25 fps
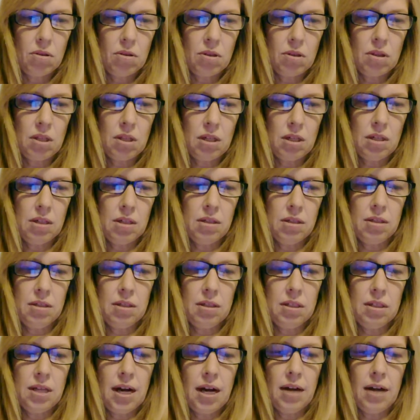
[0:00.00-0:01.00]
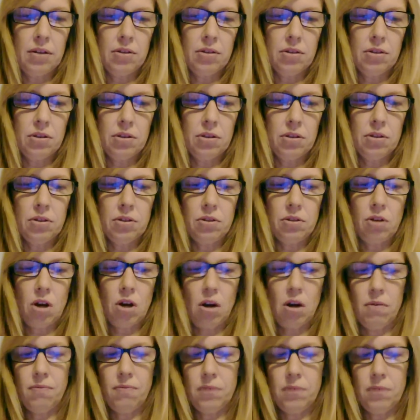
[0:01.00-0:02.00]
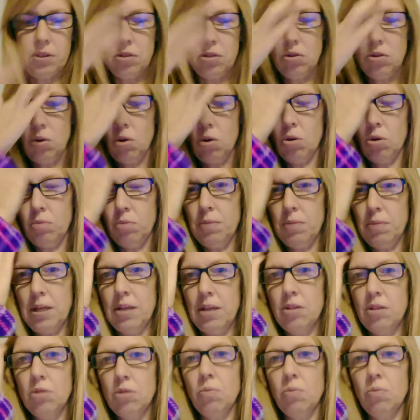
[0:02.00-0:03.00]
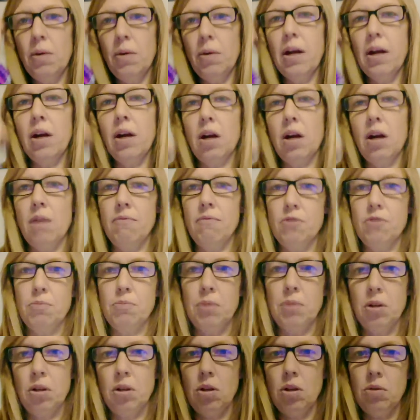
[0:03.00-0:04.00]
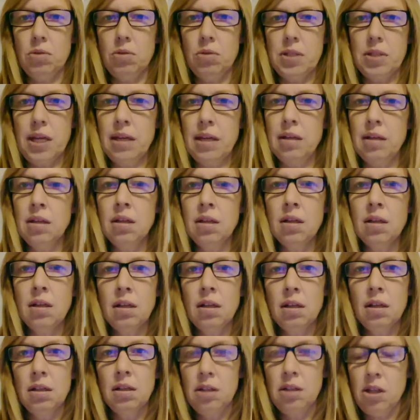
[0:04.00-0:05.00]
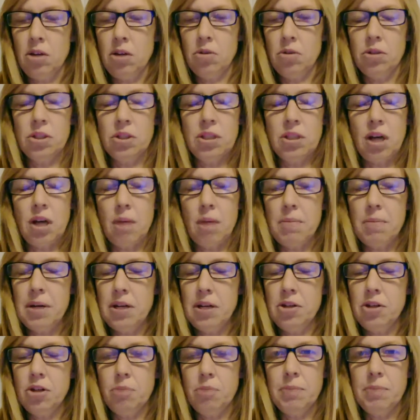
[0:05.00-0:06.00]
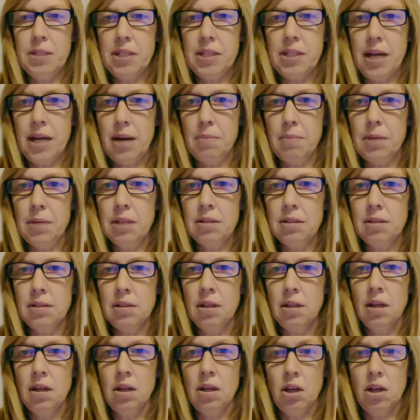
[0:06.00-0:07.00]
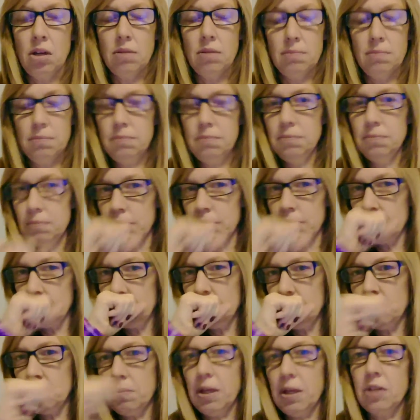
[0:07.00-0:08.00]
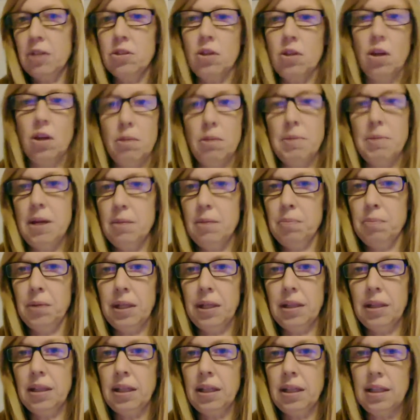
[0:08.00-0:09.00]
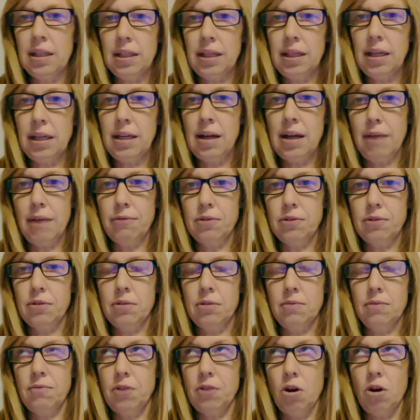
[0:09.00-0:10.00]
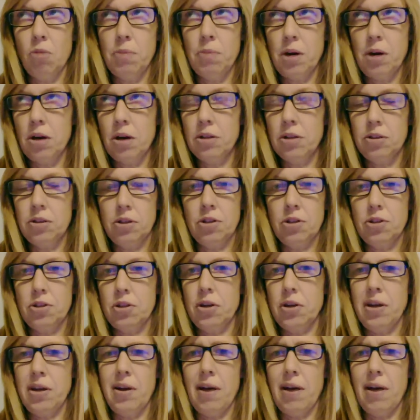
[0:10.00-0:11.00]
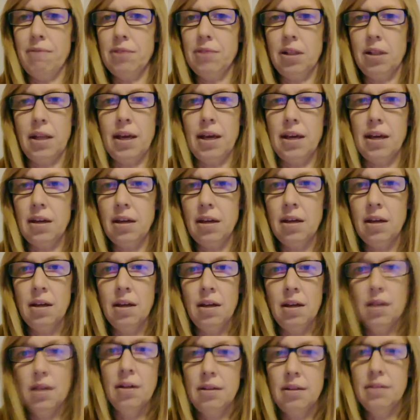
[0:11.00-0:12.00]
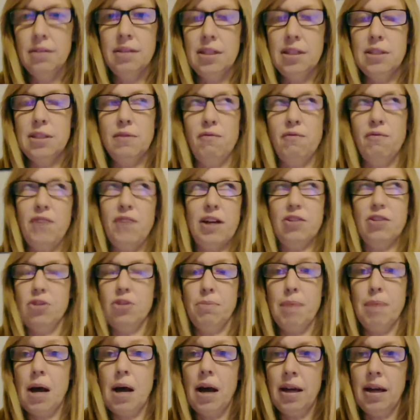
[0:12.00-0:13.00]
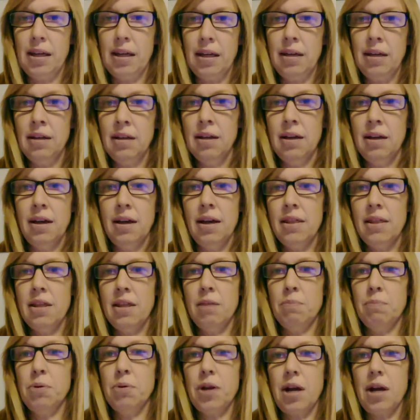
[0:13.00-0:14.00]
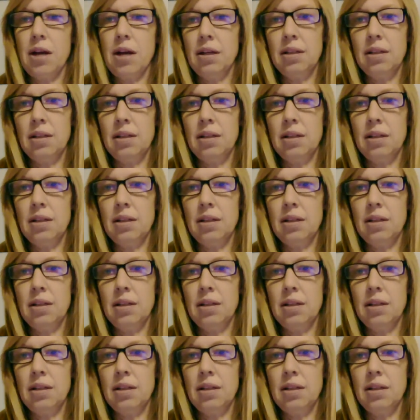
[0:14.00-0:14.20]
the doctor's office told me to wear comfortable clothes in, just come in your pajamas. Excuse me, because they're going to be completely clean. For open heart surgery, you have to like disinfect your body and then put on